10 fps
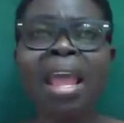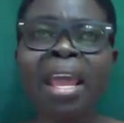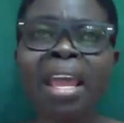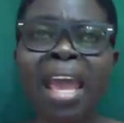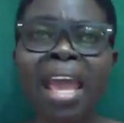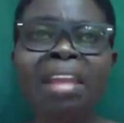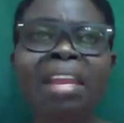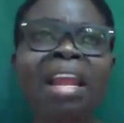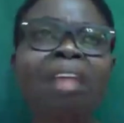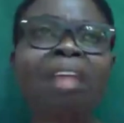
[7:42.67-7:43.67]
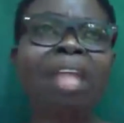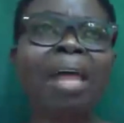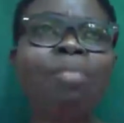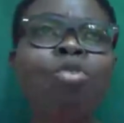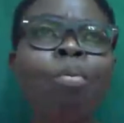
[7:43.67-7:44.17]
Again, there are
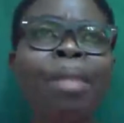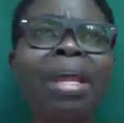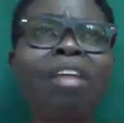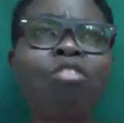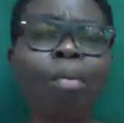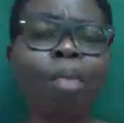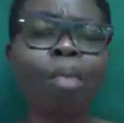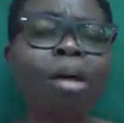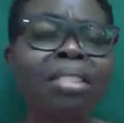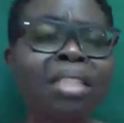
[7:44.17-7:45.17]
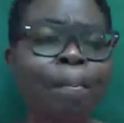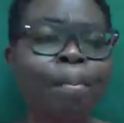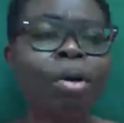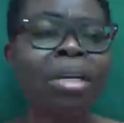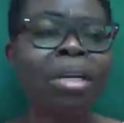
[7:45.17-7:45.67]
times you bring in some
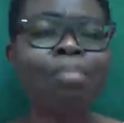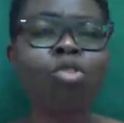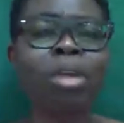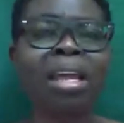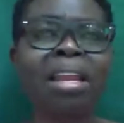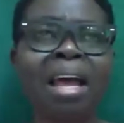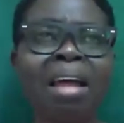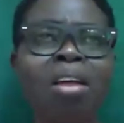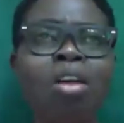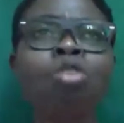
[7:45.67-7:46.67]
concept, pull them together